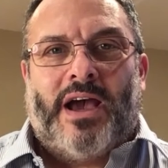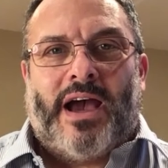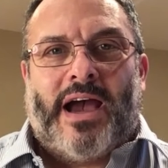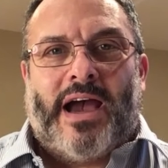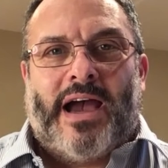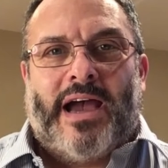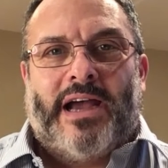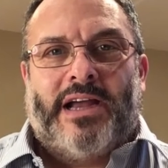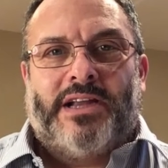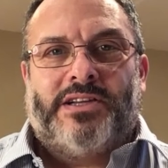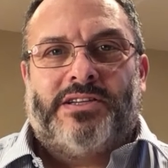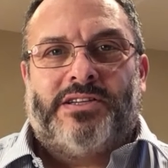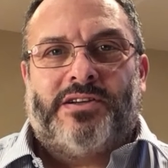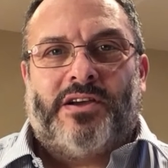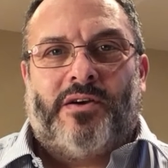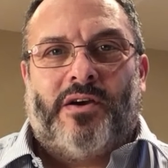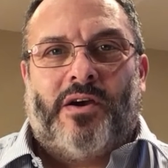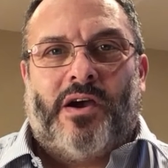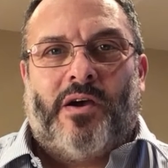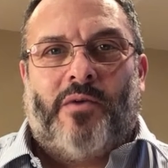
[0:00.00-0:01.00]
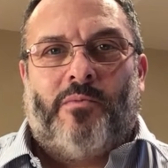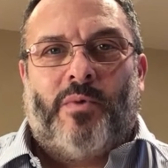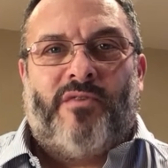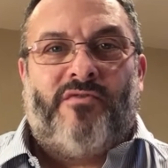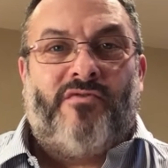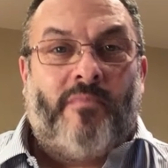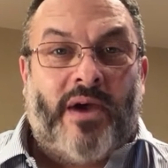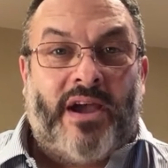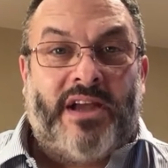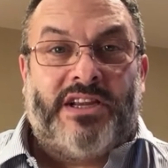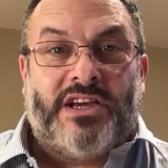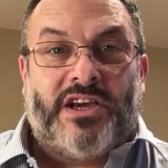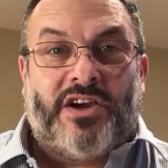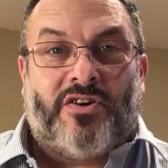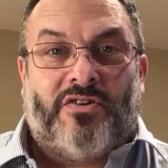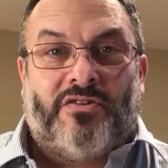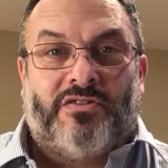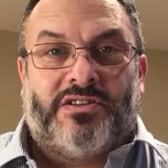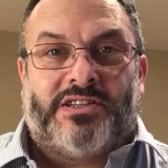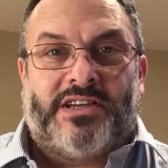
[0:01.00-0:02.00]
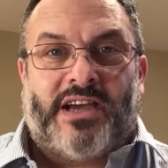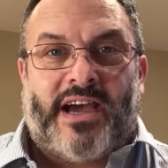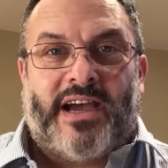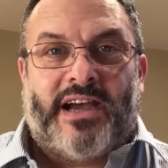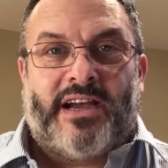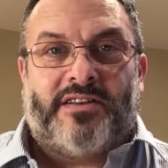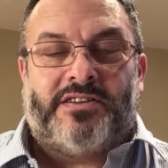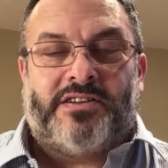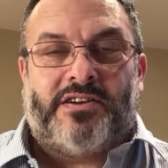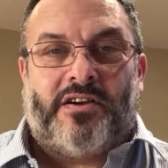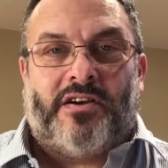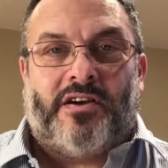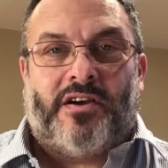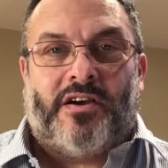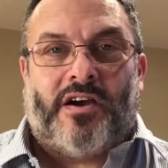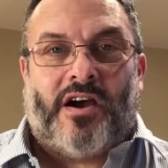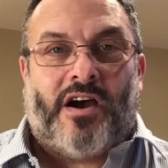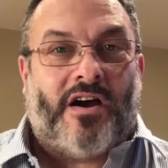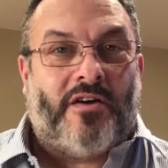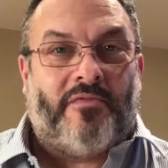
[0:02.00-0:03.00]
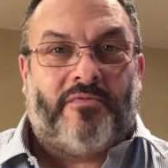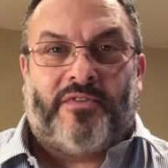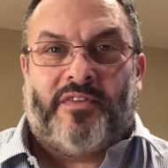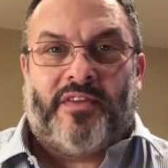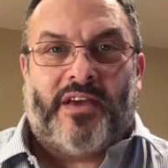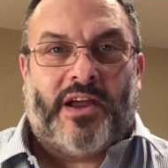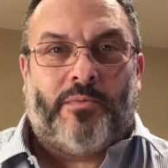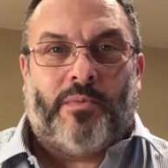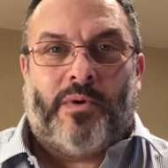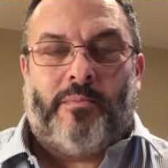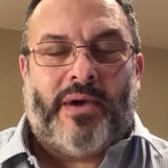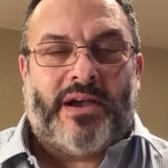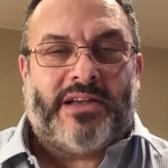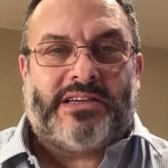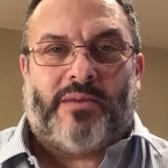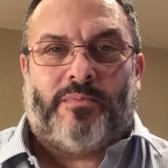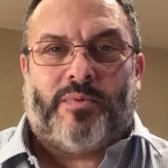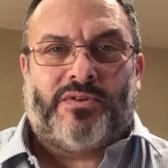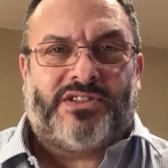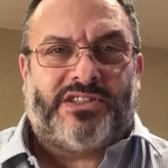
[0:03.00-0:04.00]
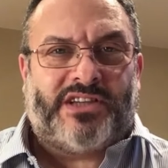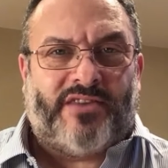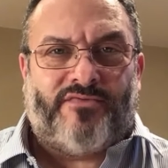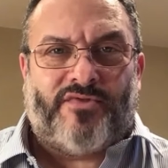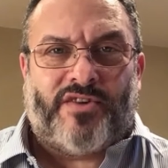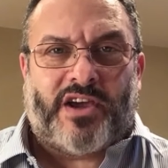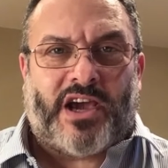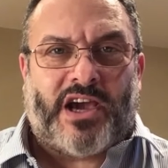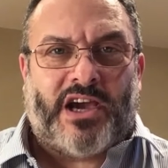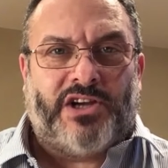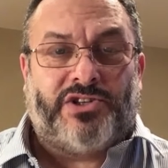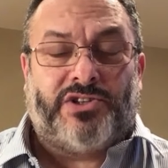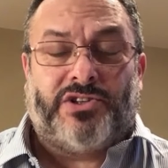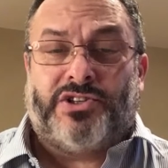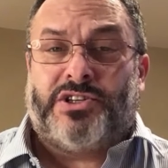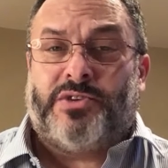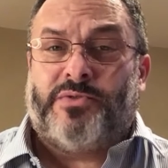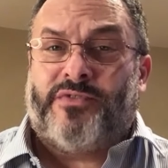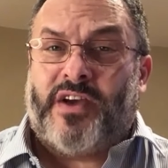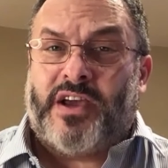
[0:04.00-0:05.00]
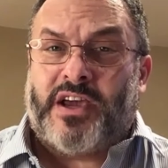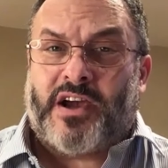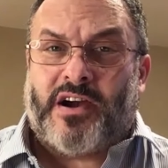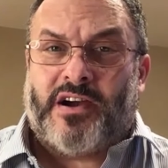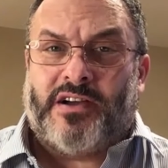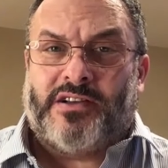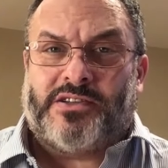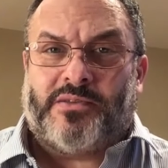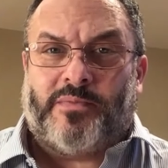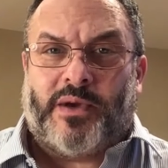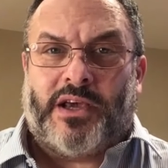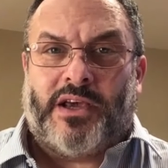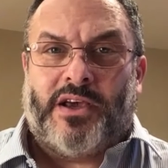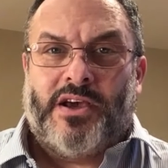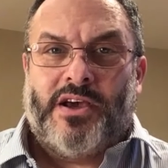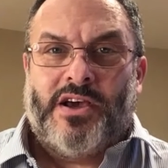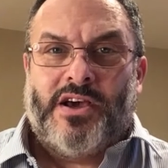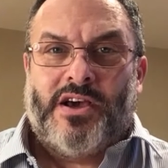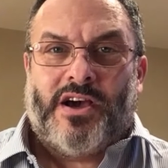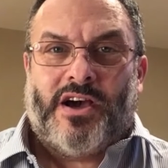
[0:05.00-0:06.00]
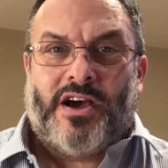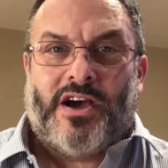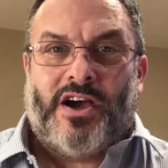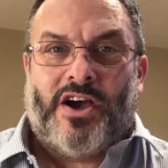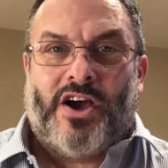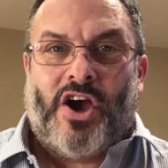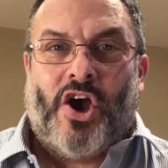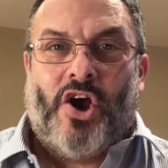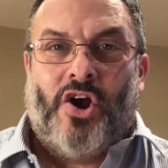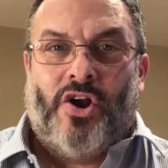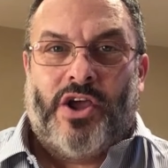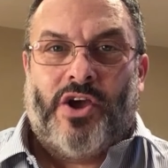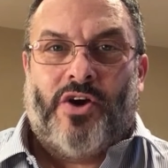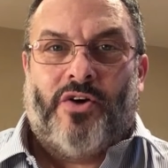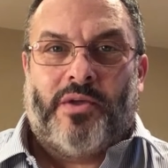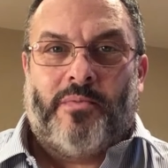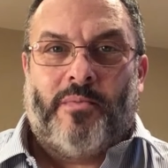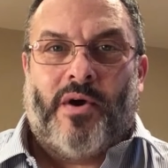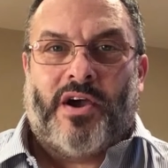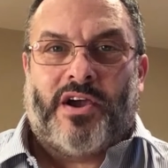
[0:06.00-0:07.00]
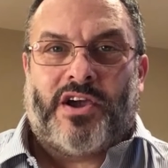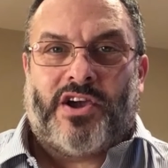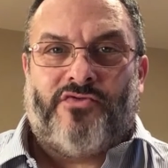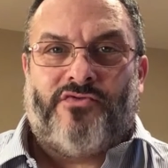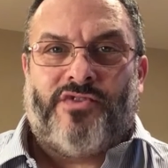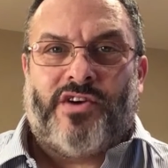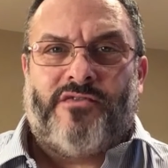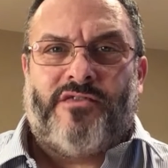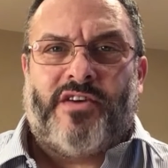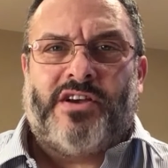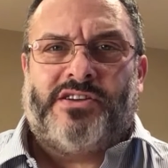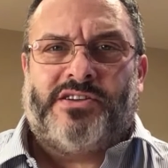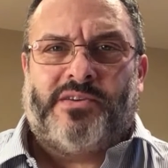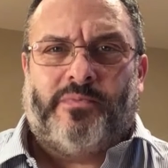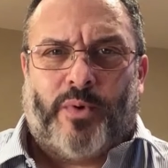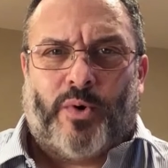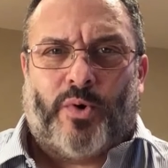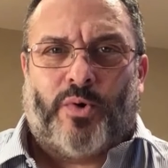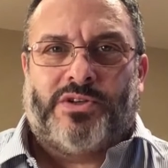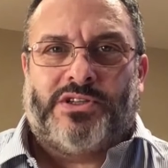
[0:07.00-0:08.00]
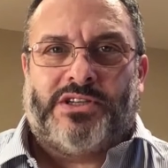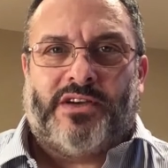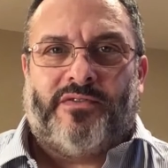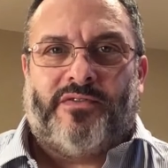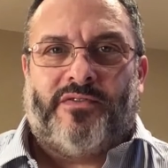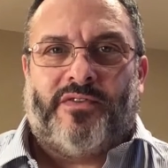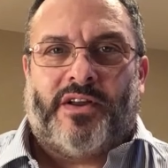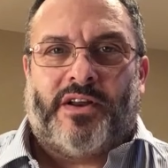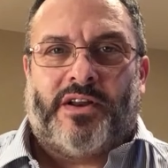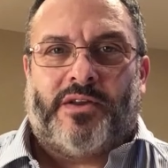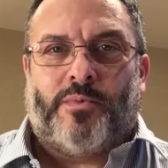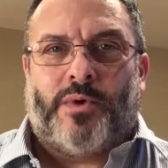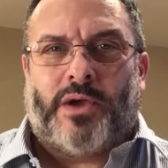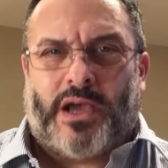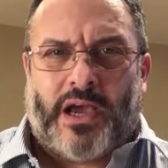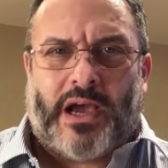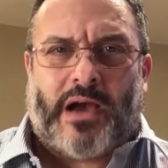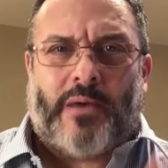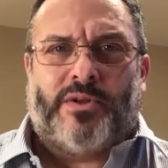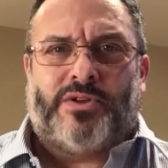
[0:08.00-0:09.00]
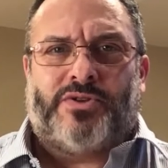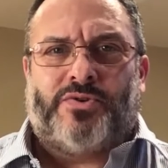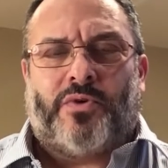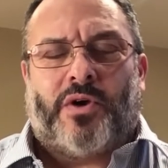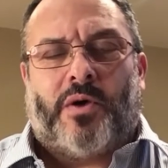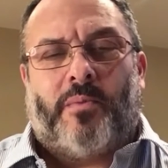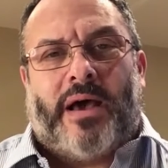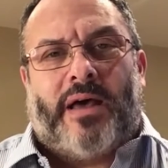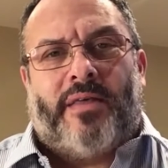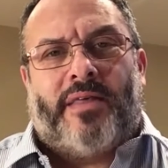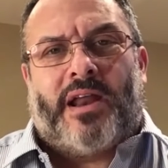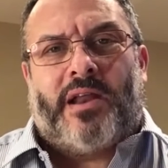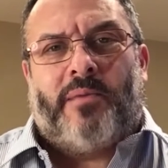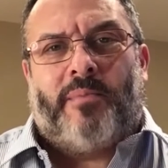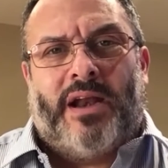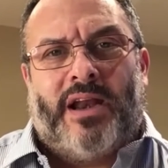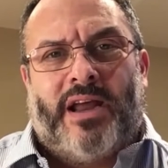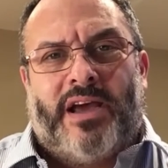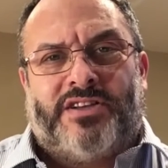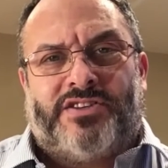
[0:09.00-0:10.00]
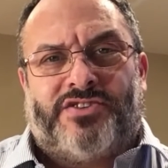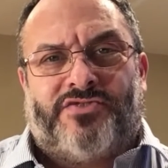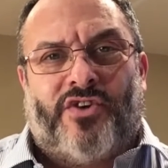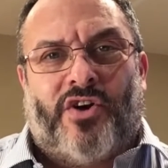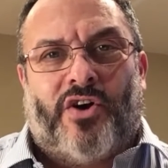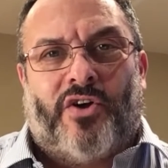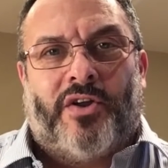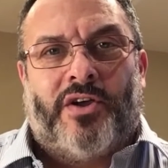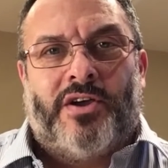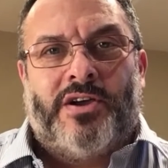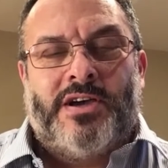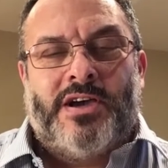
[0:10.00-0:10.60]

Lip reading: And we remained in contact after then. We met up on several occasions. She was very kind to me early on in my career, very supportive, and we can come and talk about that a bit later on.